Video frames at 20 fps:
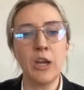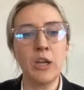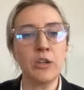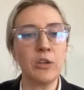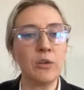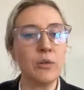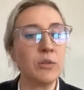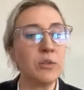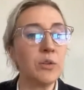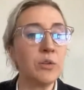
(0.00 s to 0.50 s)

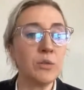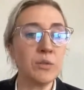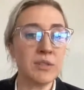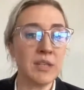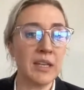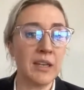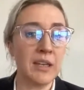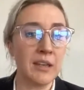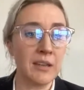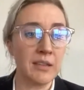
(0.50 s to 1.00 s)
you're
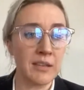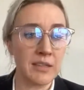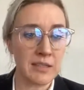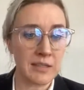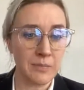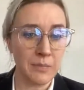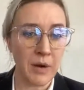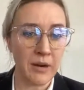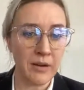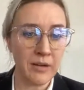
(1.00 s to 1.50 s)
using the
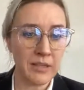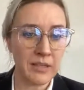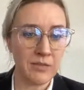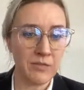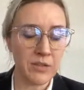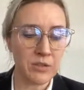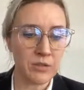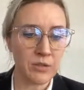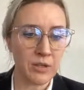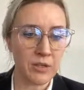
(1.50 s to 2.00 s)
smart
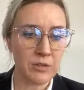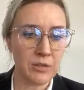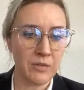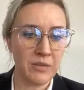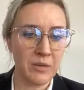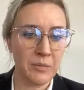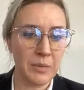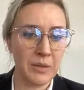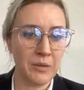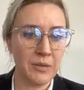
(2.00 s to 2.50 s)
infrastructure of
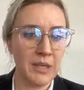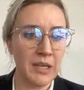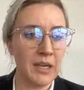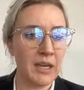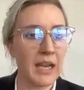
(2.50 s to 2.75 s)
the building